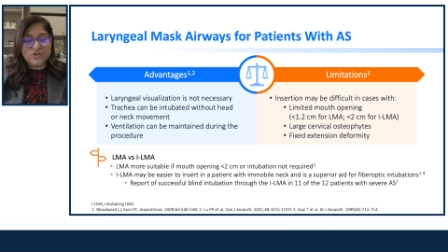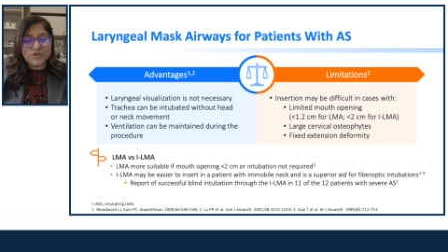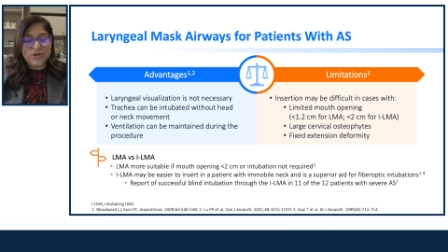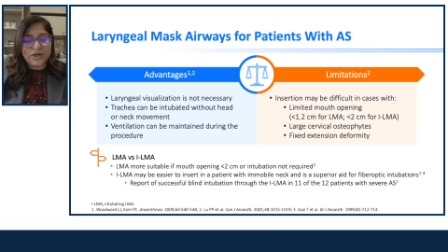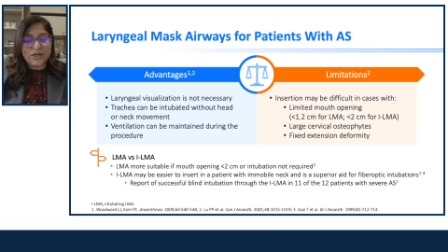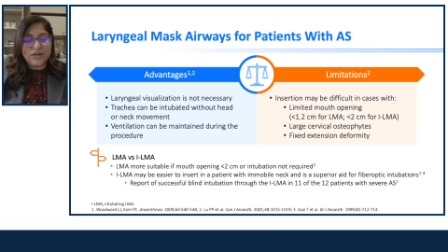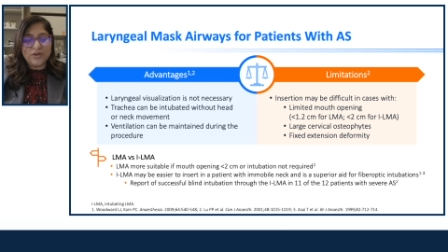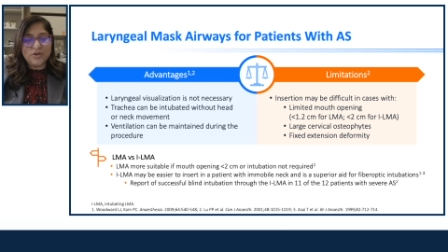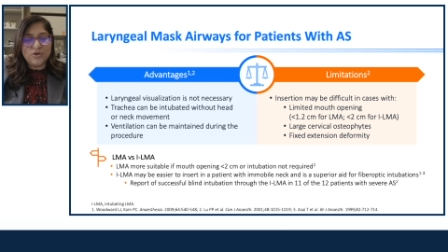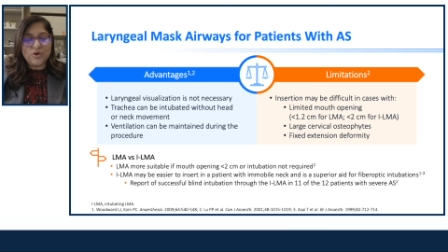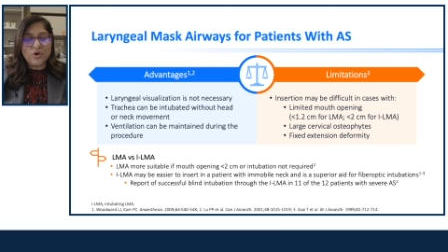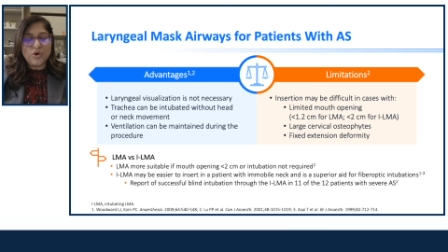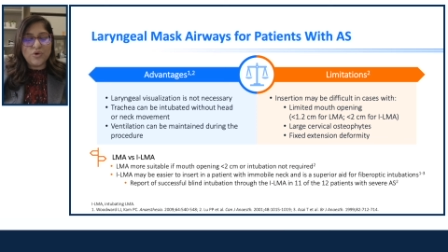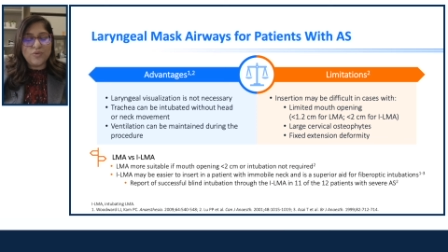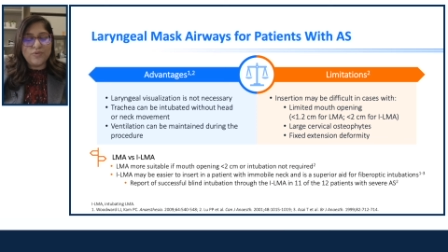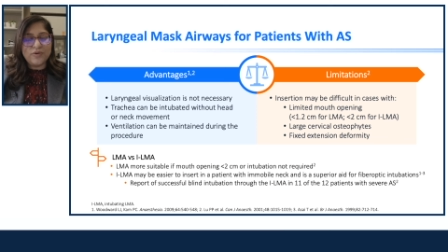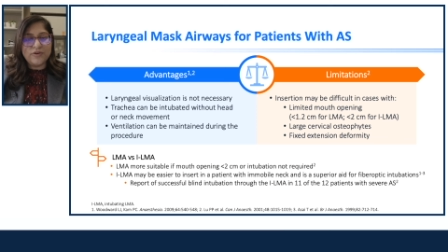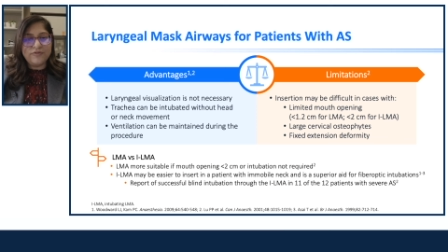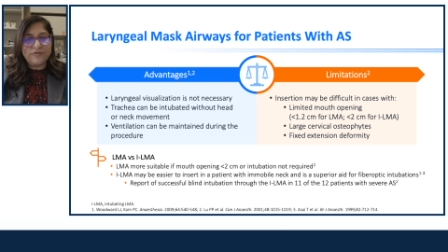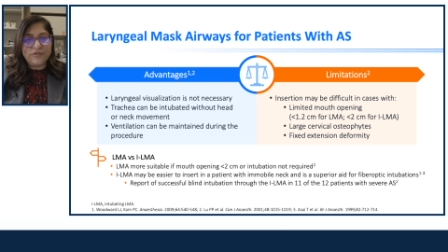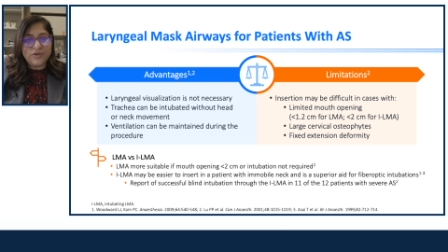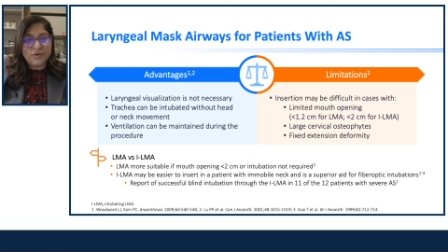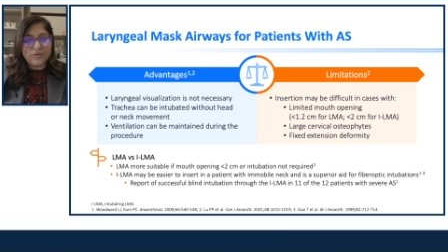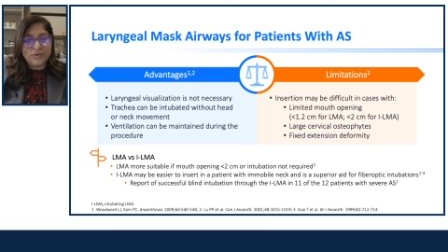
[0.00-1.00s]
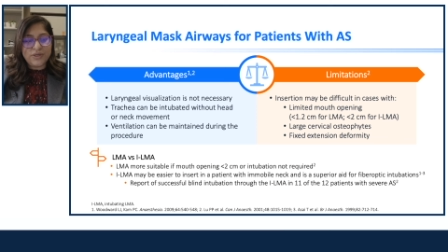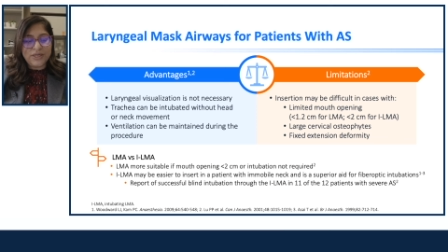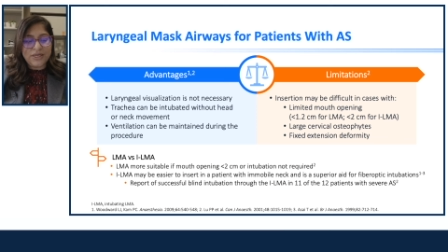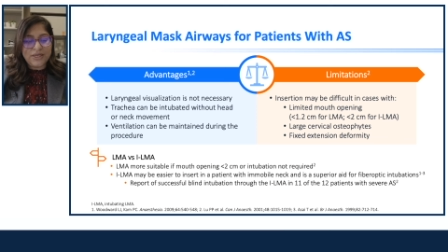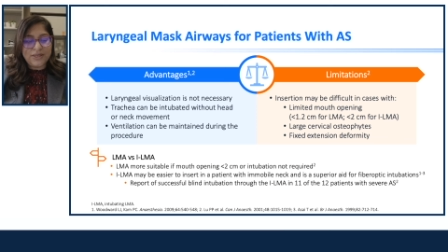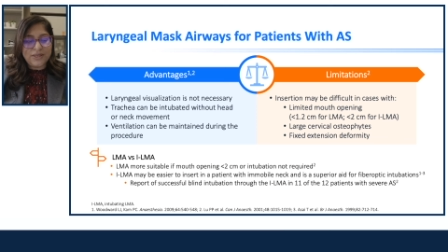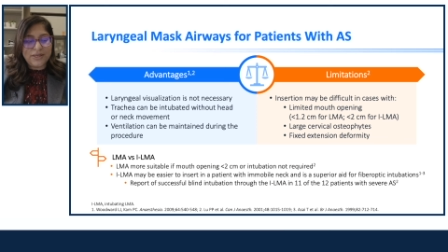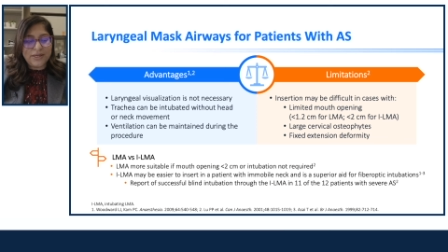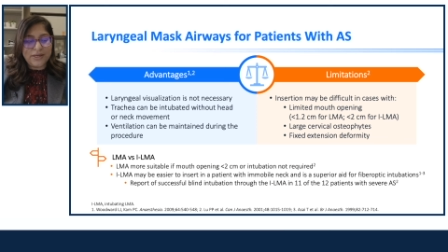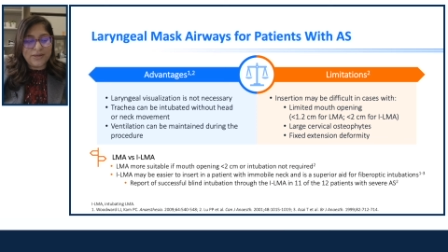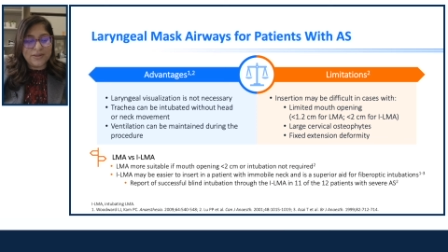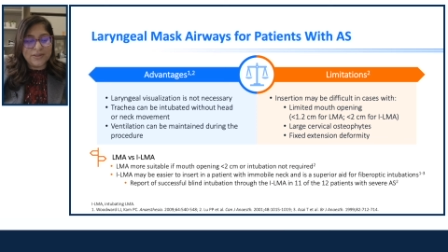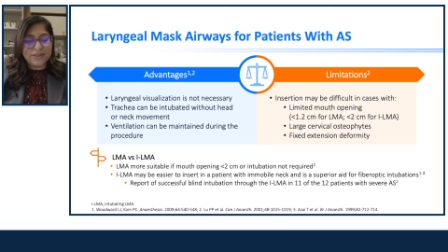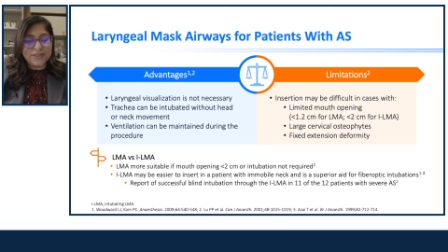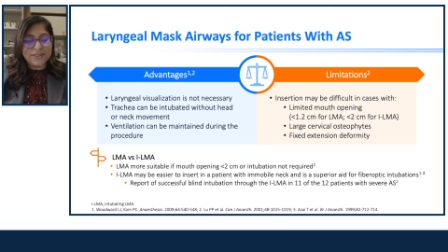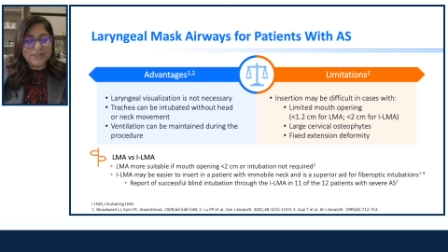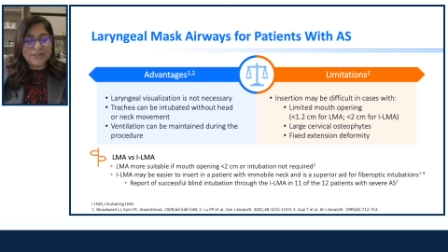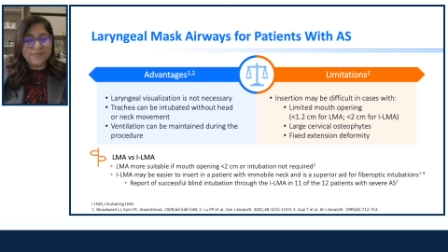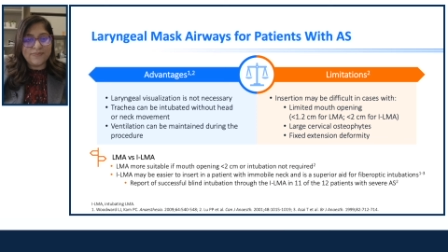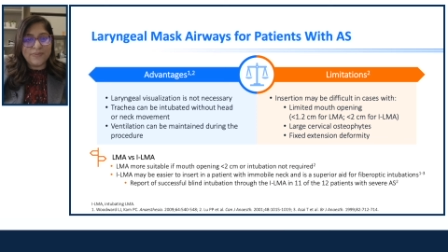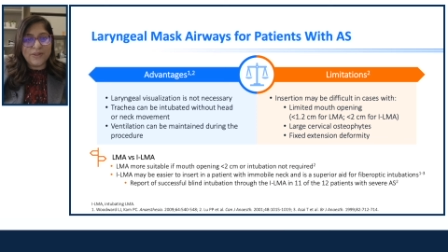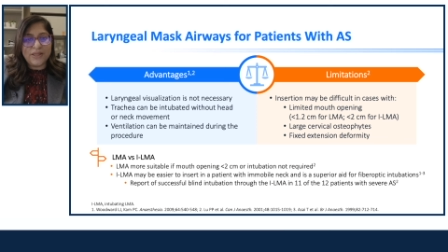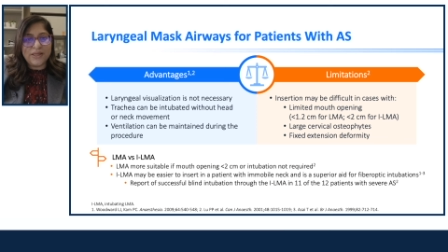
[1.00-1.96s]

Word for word: So I'll go over a few details